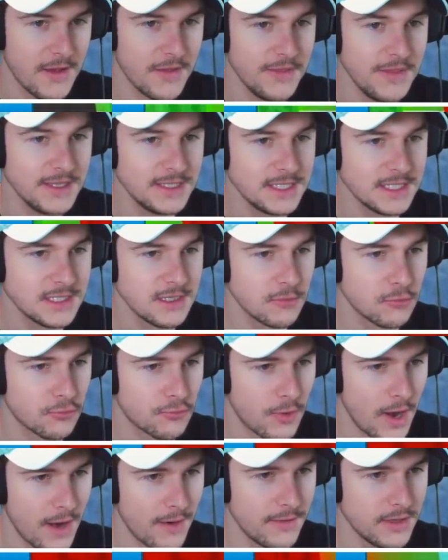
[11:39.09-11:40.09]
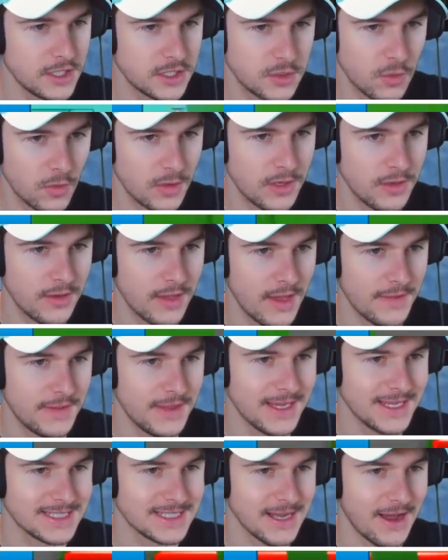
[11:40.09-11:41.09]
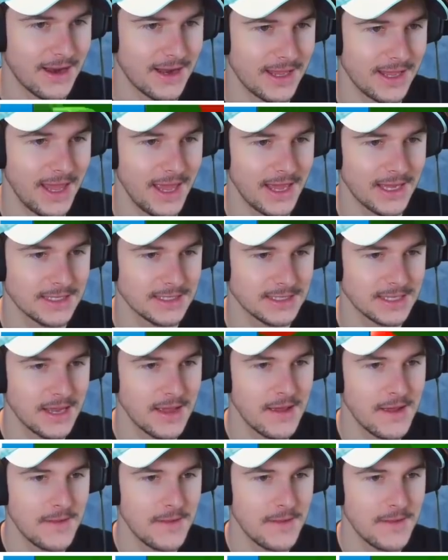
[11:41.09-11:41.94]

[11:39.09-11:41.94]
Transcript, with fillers: This is the rarest sword you can get, the exotic case.